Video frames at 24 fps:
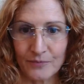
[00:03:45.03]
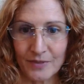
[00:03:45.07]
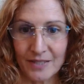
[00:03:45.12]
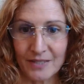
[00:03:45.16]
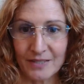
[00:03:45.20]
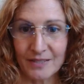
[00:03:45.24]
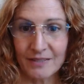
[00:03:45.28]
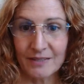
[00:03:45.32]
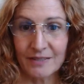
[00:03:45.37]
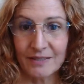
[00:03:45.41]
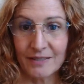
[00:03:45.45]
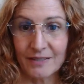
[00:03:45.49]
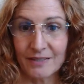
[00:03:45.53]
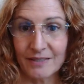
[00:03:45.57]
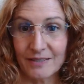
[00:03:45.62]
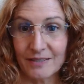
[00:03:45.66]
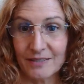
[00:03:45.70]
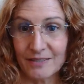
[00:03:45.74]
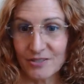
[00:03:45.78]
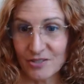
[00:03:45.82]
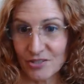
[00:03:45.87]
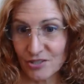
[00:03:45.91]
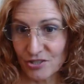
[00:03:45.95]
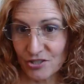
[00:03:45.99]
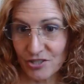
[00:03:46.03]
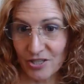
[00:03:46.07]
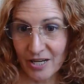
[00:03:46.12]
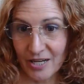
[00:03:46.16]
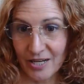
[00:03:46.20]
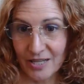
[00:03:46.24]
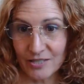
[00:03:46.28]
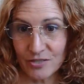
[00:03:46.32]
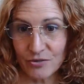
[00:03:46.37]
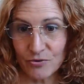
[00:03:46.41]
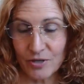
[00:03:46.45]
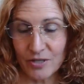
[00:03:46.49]
needing to
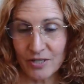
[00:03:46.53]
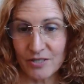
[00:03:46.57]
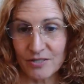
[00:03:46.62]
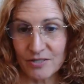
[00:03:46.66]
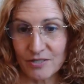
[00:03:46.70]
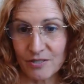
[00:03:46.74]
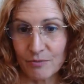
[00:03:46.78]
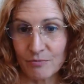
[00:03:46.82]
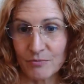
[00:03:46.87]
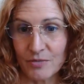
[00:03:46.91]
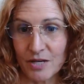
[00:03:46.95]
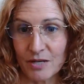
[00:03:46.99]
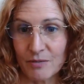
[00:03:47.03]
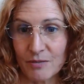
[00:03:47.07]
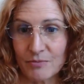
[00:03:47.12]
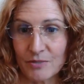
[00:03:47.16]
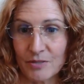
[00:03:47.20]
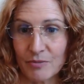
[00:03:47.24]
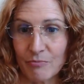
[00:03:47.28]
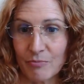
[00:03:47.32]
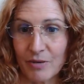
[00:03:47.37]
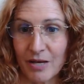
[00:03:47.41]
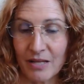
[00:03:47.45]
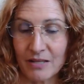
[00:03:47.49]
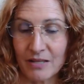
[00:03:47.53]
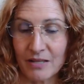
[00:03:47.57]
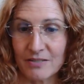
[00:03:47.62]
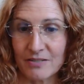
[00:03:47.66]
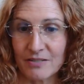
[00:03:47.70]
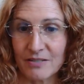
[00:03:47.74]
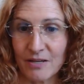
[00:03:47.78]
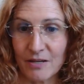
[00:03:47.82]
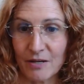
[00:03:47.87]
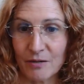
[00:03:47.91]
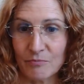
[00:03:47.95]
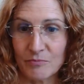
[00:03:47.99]
change, right? Because sometimes imbalance
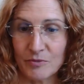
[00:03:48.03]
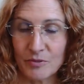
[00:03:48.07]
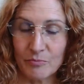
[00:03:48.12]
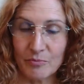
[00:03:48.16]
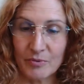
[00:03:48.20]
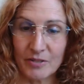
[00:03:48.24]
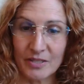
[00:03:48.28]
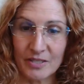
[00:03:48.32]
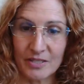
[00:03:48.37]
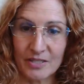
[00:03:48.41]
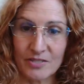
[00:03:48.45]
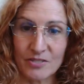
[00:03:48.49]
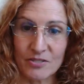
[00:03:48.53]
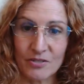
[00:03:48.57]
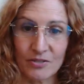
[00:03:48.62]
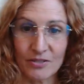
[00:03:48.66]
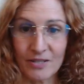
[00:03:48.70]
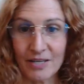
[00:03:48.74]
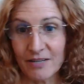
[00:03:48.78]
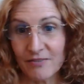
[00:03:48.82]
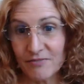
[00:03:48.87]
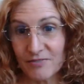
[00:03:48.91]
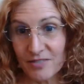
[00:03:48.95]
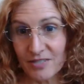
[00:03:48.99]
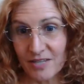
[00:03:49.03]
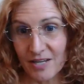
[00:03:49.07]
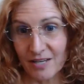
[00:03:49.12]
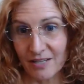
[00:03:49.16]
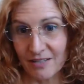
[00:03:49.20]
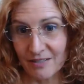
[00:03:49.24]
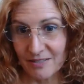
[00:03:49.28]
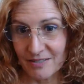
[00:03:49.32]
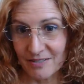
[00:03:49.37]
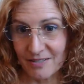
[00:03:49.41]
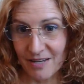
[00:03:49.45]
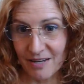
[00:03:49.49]
comes because our lifestyle
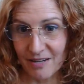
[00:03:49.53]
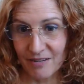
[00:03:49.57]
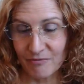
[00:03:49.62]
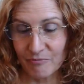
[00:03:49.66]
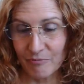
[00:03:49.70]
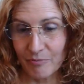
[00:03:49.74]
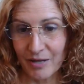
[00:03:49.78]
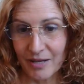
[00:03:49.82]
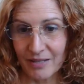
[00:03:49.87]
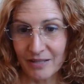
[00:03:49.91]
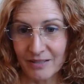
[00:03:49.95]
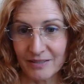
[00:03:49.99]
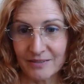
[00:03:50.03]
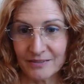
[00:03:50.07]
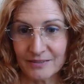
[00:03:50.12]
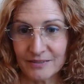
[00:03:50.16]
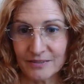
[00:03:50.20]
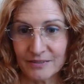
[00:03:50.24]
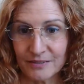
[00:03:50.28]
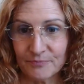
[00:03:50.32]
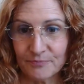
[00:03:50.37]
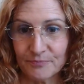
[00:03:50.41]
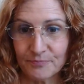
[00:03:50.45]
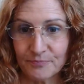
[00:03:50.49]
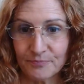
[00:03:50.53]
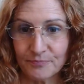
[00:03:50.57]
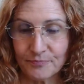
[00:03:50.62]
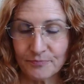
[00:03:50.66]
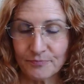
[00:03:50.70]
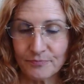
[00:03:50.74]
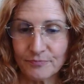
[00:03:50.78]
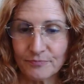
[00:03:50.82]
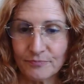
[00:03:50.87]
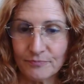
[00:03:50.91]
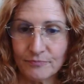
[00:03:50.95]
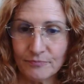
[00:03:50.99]
is out of balance.
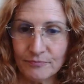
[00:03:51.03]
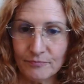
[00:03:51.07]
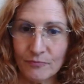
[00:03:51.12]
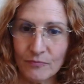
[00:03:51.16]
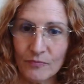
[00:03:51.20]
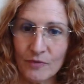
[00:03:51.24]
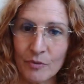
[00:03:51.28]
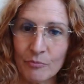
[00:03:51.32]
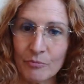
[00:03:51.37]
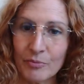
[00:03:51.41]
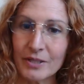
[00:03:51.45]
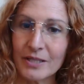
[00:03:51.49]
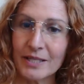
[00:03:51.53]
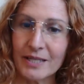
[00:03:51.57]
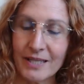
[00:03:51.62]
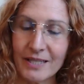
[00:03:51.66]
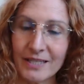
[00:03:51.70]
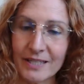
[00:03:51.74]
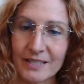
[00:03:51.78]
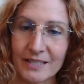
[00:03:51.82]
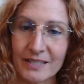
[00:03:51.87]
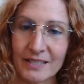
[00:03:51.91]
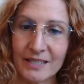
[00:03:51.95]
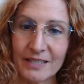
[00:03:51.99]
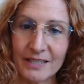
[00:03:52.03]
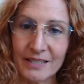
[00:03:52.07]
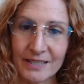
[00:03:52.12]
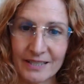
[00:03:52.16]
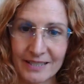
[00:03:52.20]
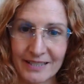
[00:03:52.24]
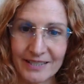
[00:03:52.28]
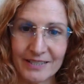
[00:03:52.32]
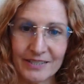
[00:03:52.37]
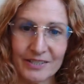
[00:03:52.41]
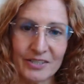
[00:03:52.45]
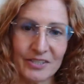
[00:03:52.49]
But getting
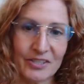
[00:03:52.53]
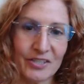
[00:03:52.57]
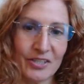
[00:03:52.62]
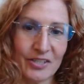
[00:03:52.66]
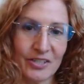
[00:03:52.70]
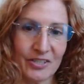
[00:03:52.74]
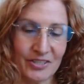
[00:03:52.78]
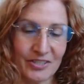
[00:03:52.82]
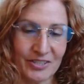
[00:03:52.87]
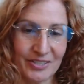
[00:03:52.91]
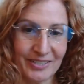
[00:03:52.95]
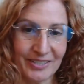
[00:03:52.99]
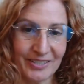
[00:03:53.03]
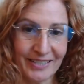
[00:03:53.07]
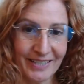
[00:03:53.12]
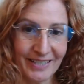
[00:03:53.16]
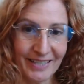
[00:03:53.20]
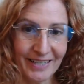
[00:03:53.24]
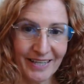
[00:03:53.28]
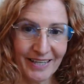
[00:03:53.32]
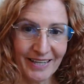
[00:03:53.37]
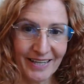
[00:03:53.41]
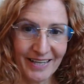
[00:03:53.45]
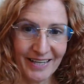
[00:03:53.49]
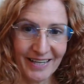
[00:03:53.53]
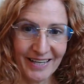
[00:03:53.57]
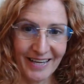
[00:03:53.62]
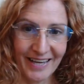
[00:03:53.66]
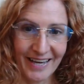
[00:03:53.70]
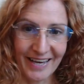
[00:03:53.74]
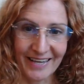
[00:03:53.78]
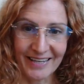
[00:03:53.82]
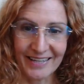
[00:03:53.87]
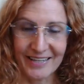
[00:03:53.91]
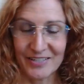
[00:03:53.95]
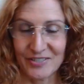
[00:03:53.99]
clear on,
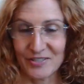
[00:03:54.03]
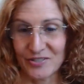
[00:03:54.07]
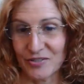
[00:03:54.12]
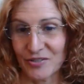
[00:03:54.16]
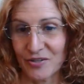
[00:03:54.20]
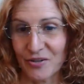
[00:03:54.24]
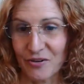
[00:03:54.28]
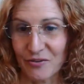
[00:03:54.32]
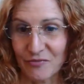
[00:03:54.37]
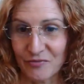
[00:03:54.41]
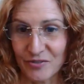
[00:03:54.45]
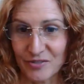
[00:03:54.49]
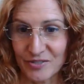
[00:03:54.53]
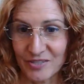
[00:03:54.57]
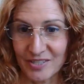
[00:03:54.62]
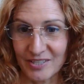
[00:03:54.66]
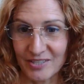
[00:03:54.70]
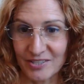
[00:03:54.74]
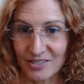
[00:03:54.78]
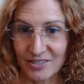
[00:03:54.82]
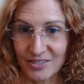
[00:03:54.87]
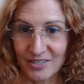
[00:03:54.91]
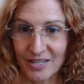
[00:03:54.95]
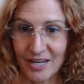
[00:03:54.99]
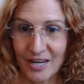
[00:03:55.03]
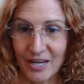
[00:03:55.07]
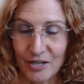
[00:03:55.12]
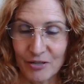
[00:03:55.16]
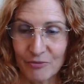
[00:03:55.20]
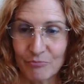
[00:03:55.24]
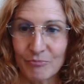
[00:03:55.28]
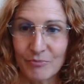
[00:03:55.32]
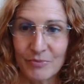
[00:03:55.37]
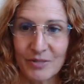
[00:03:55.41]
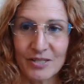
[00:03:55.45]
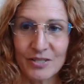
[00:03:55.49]
I guess, the conversation, how to
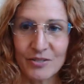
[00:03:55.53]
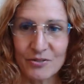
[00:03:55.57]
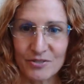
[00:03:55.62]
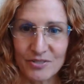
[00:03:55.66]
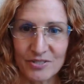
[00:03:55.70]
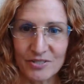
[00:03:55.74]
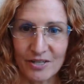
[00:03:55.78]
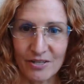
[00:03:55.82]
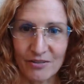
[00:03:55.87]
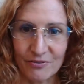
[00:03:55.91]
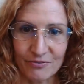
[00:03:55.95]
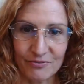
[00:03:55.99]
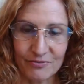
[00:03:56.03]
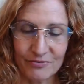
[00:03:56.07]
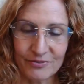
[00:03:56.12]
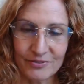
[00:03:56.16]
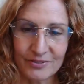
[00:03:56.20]
meet yourself,